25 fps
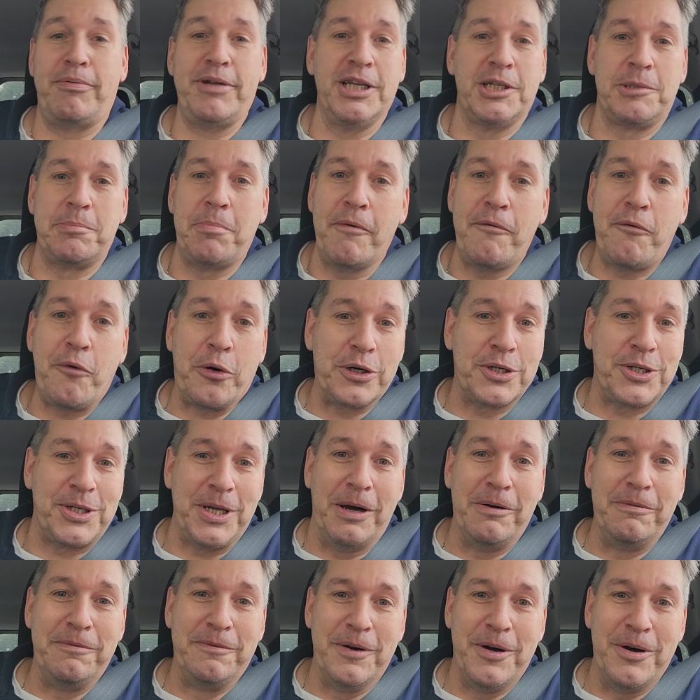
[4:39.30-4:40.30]
It's before
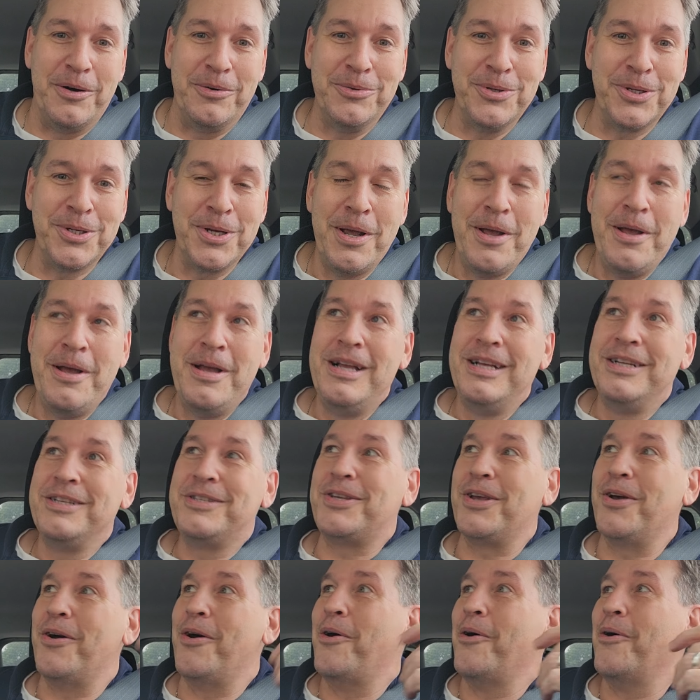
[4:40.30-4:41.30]
cell phones,
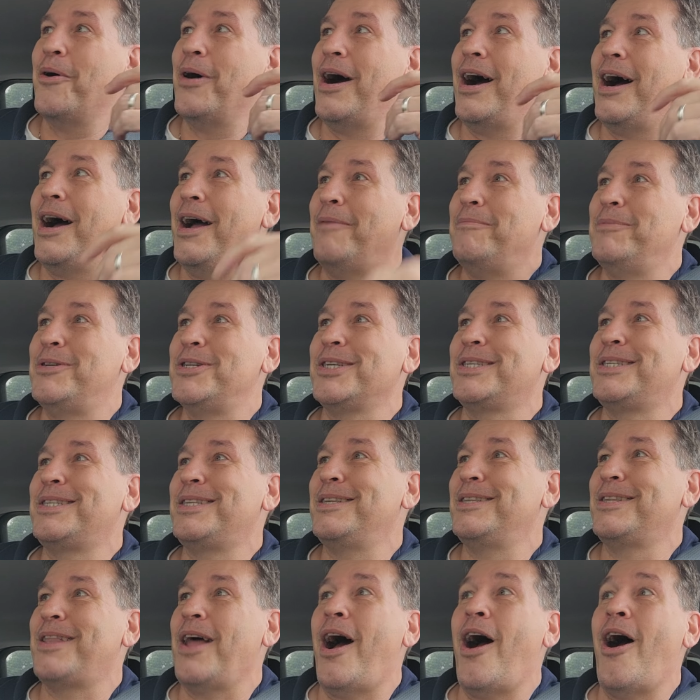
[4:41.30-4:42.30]
so I'm just,
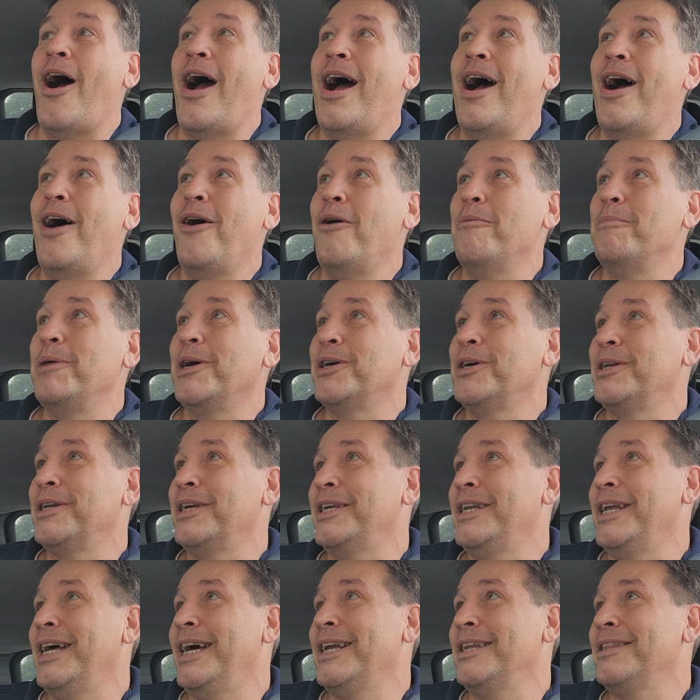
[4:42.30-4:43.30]
how am I going to
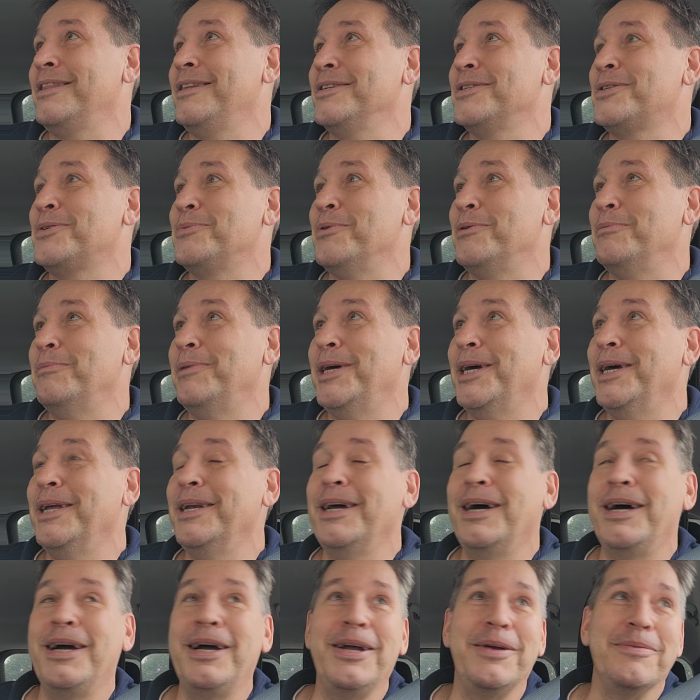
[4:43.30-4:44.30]
get out of this one,
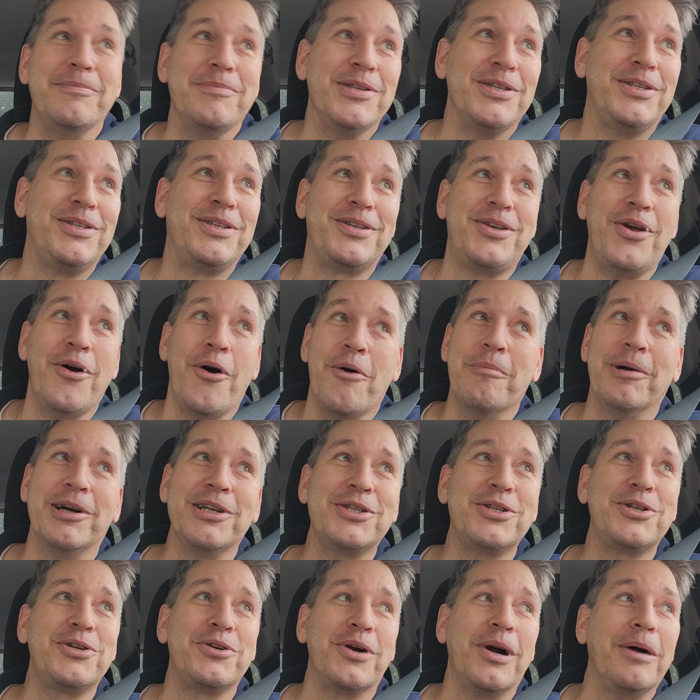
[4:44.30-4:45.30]
man? I am in so
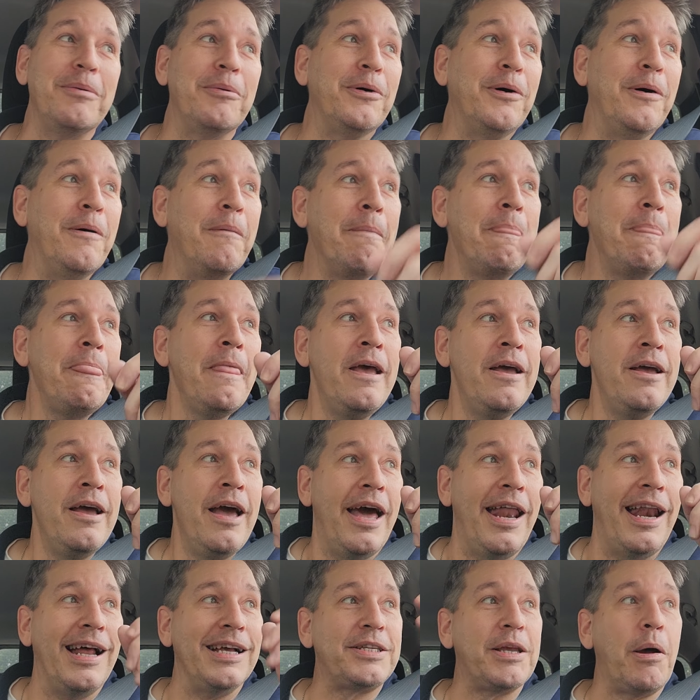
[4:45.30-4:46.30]
much trouble.
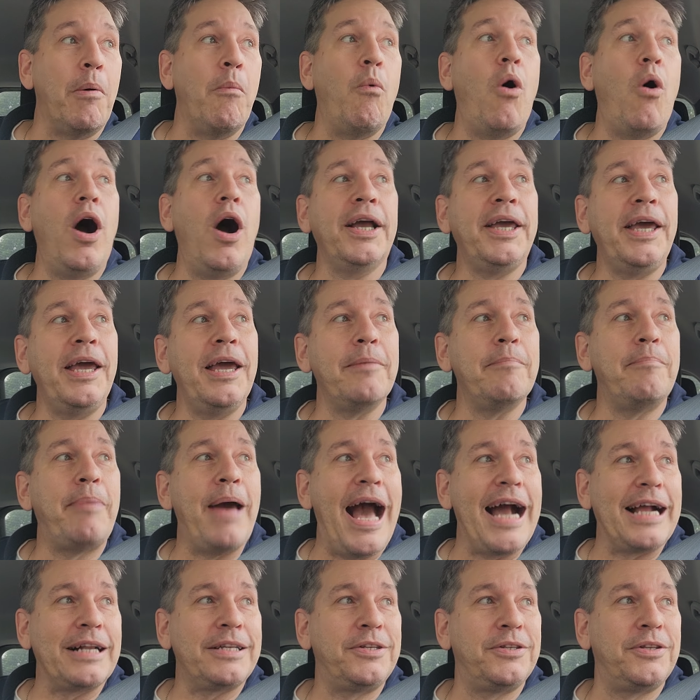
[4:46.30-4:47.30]
And as I'm walking
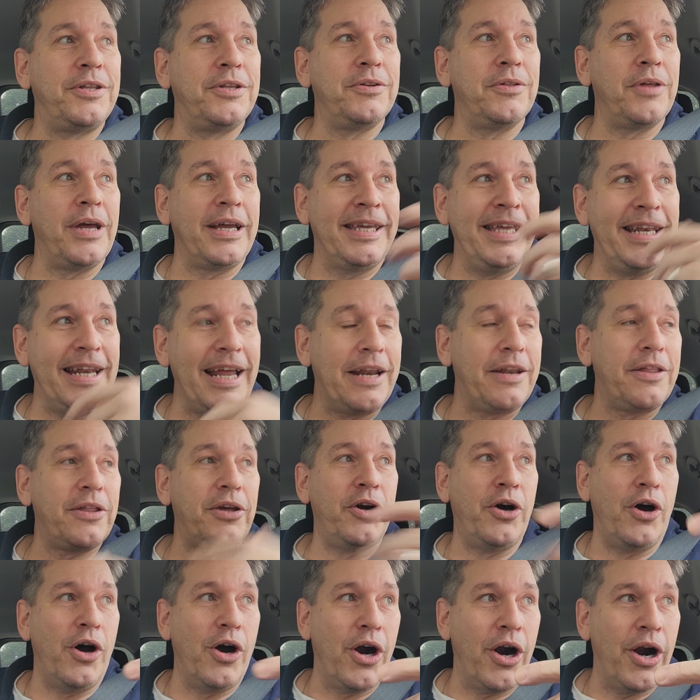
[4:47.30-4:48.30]
back I get out of
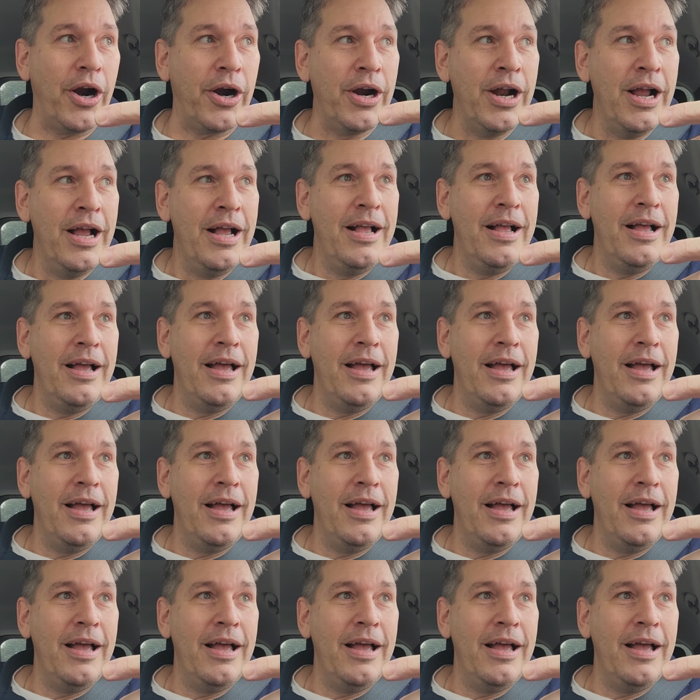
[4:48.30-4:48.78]
the car,